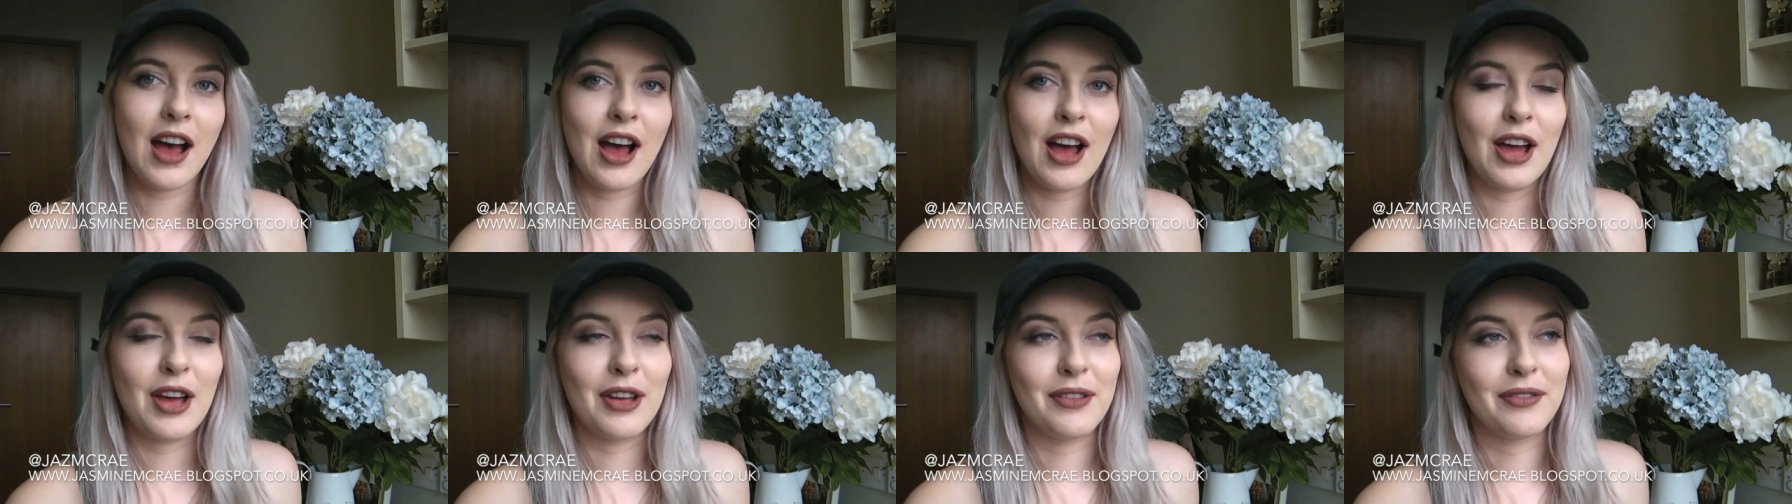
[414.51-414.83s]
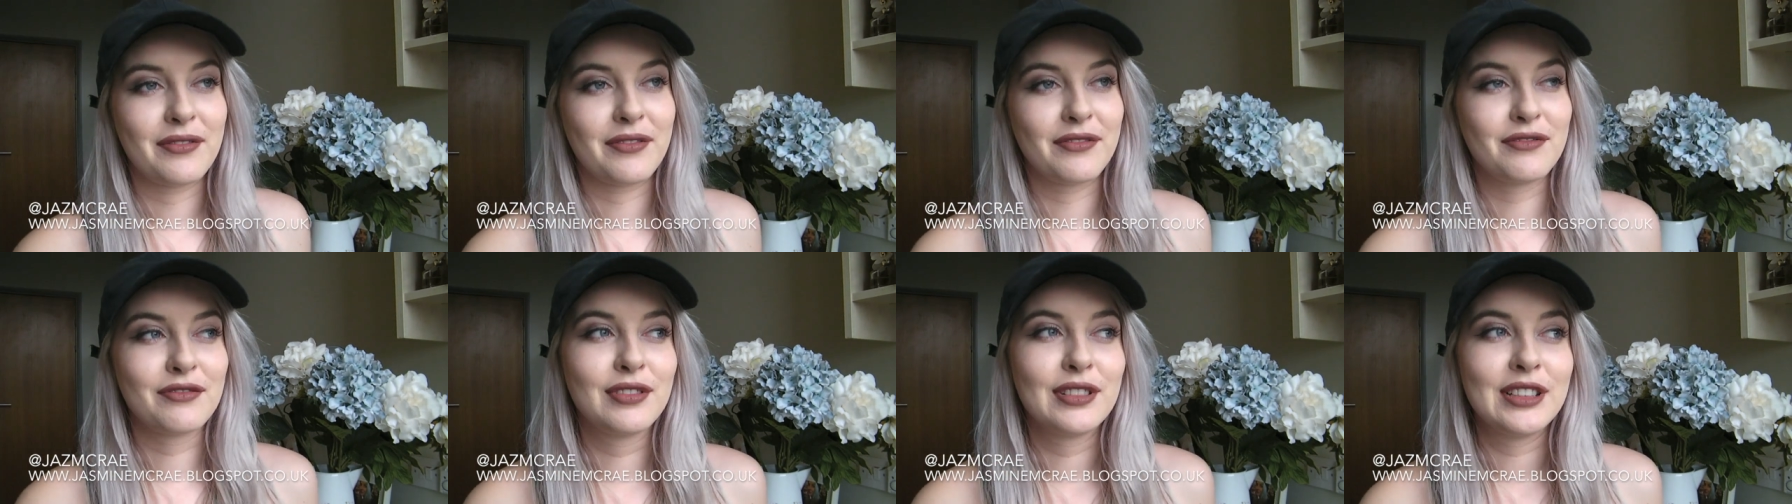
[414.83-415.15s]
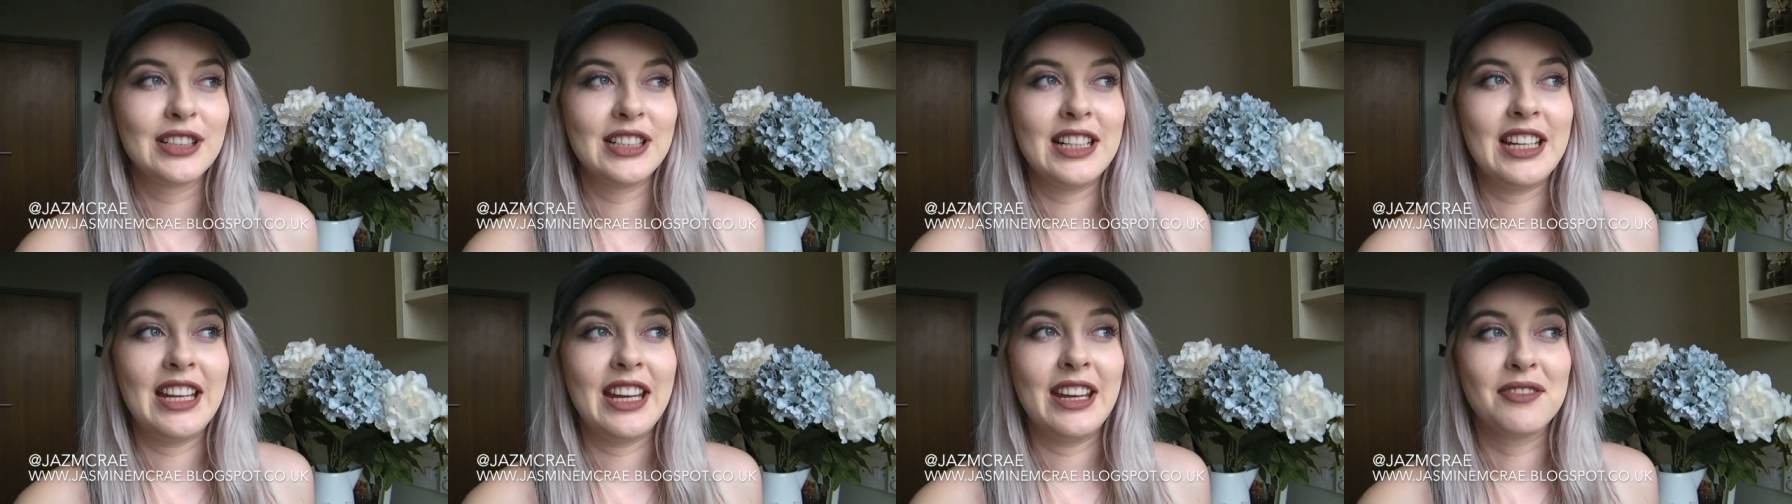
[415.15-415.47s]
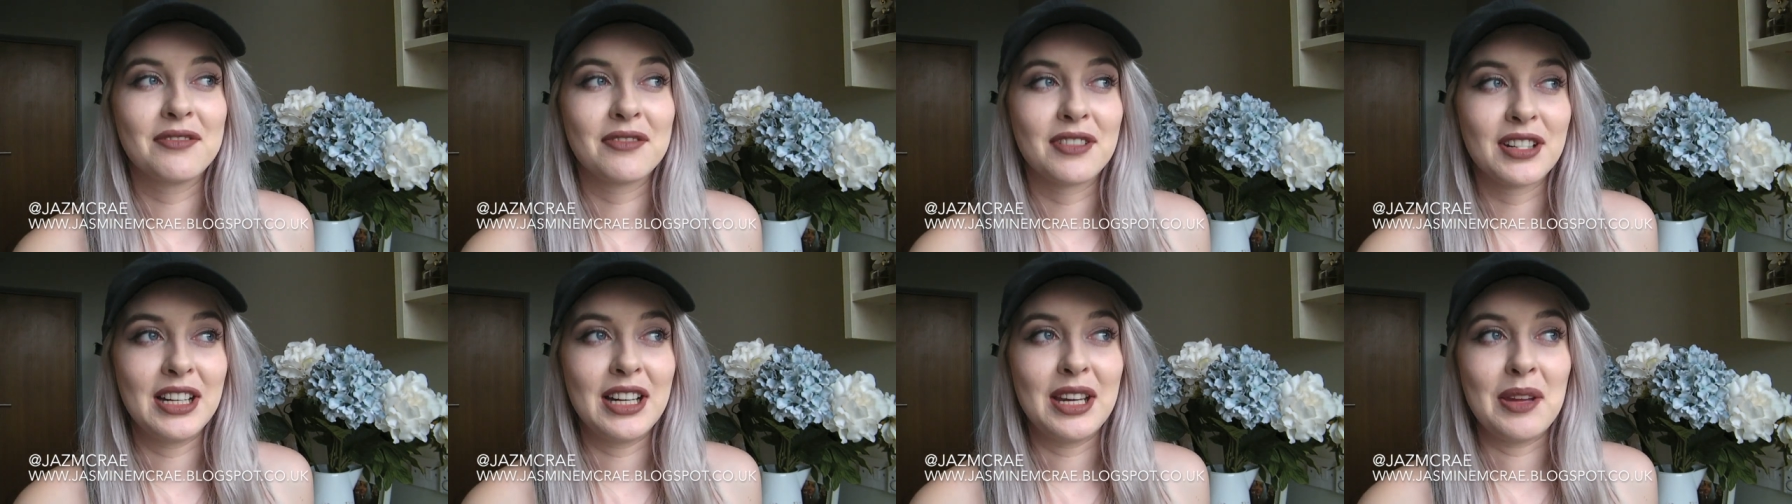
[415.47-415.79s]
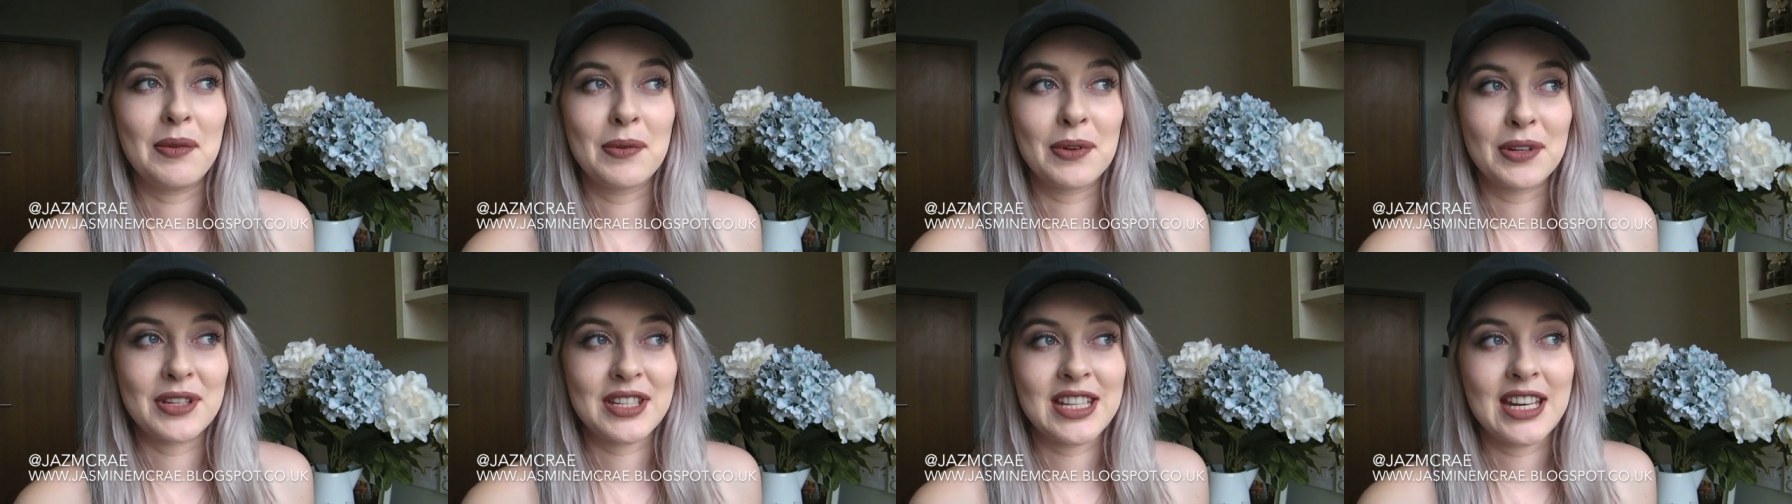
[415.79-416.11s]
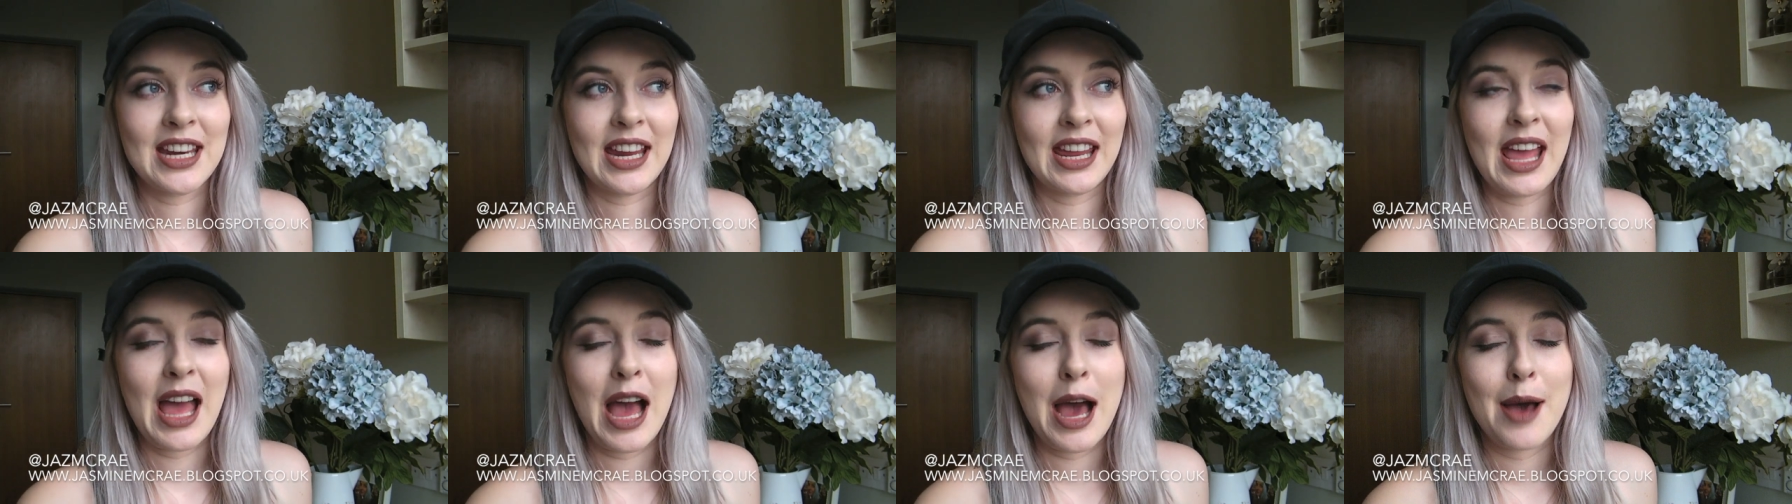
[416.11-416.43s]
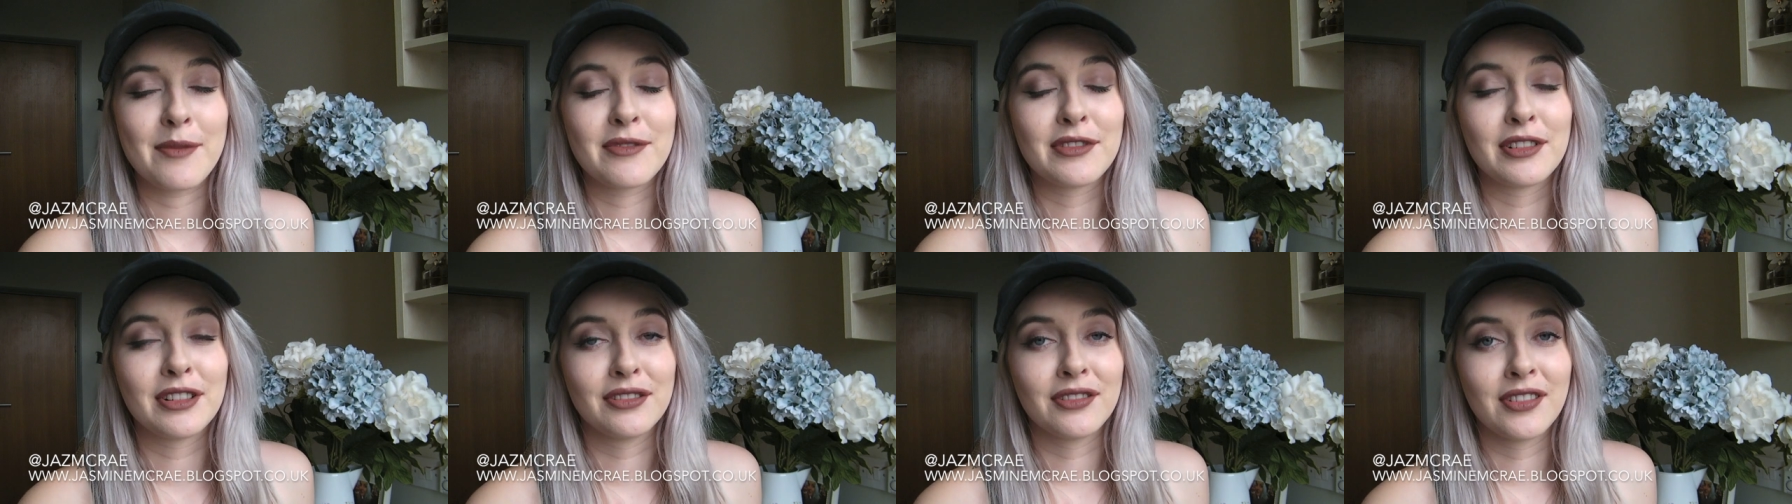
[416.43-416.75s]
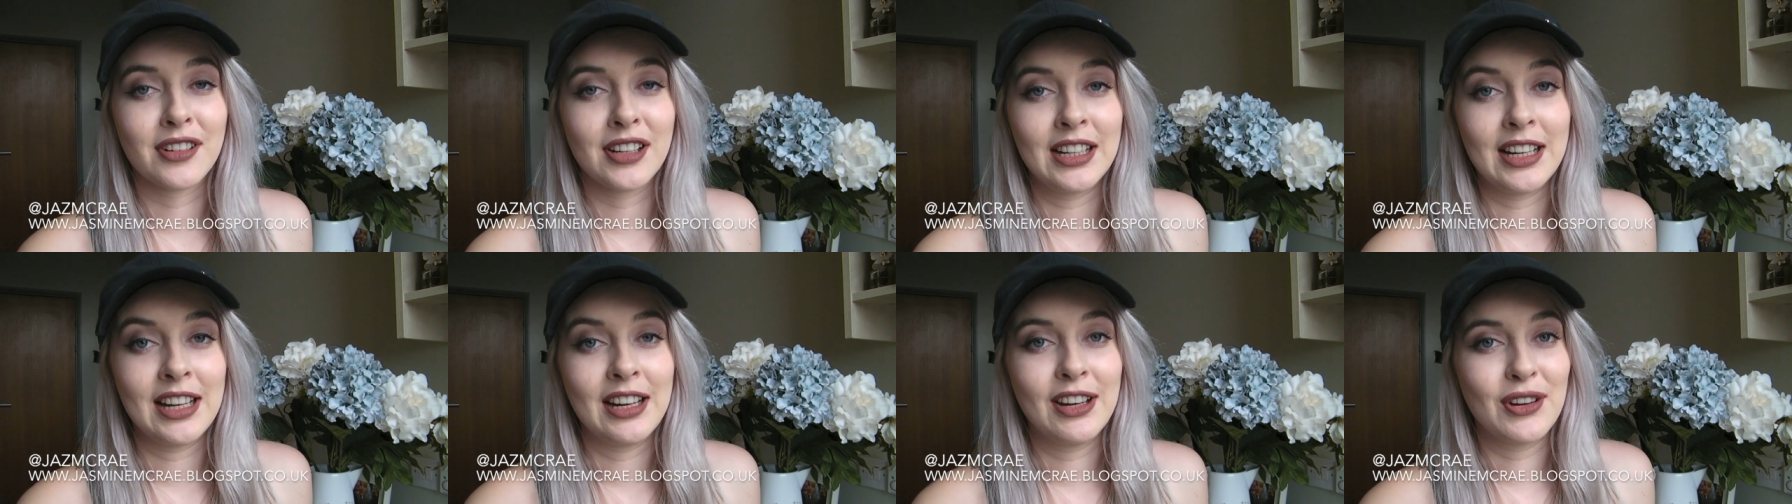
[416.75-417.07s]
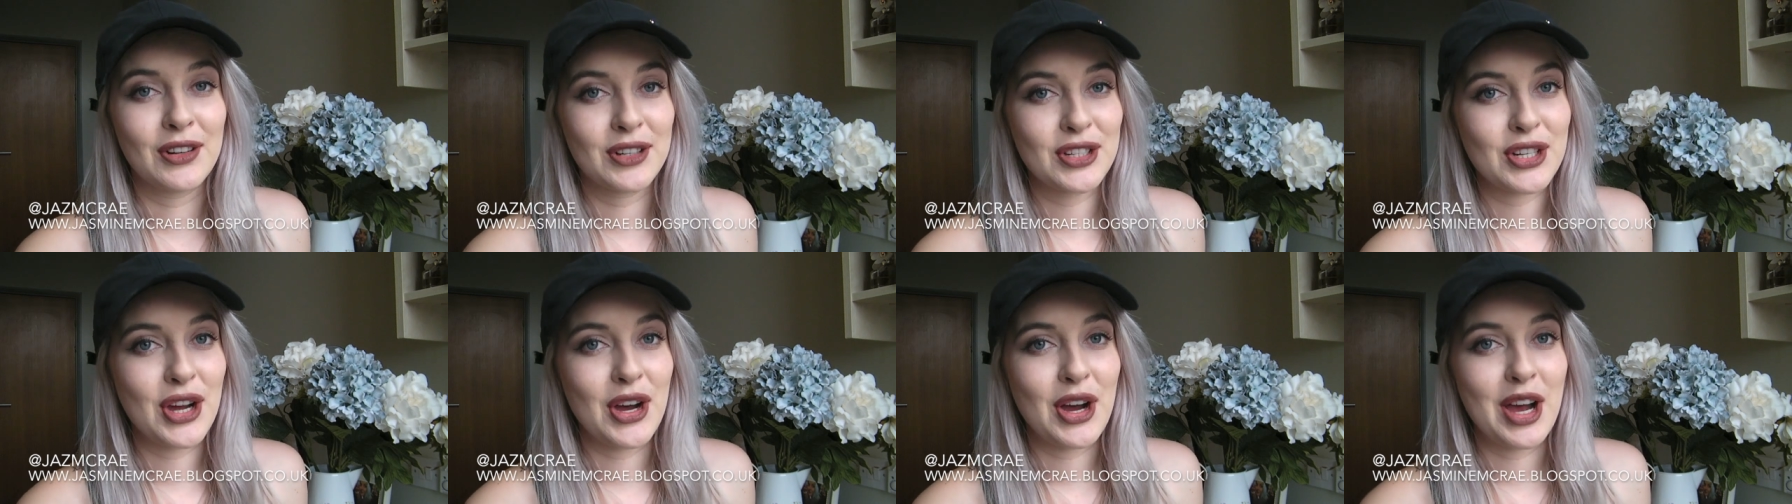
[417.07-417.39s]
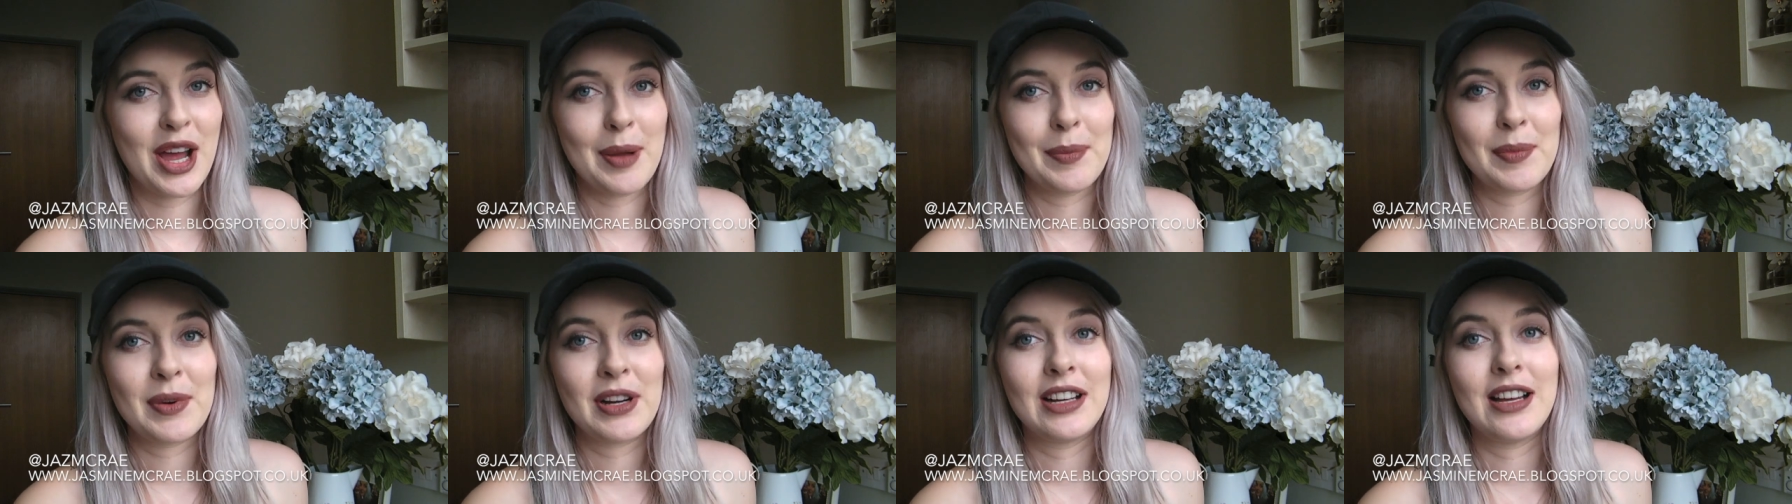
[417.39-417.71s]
I've really, really wanted a cap for a really long time.